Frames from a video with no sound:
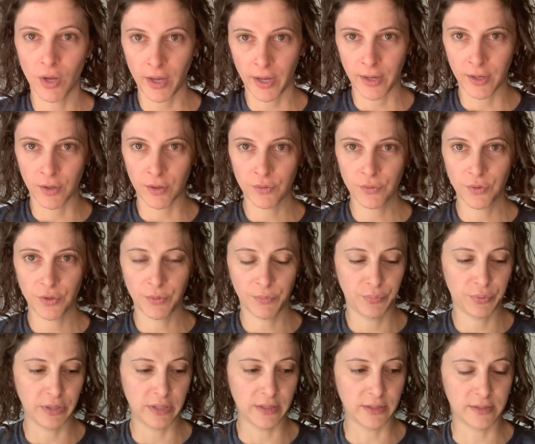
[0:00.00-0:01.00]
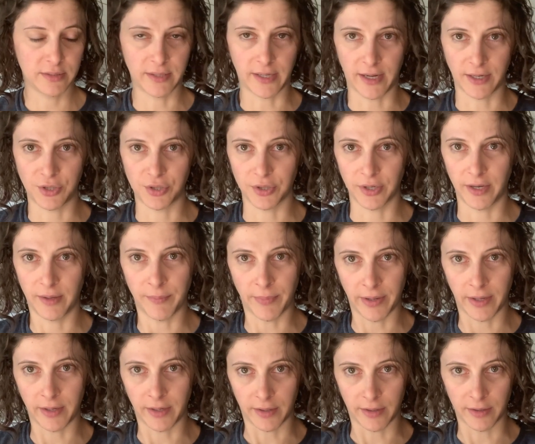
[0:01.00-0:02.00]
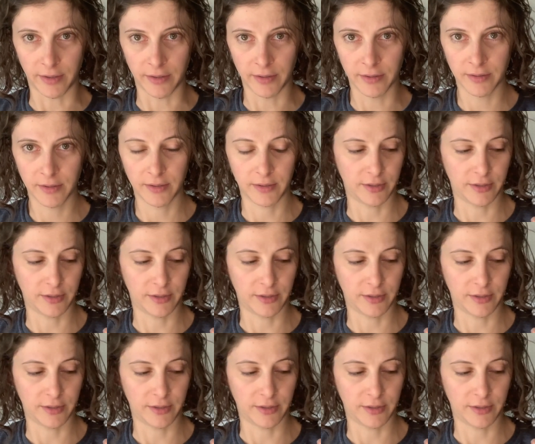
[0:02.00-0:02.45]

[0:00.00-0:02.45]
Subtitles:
I don't completely saturate my hair.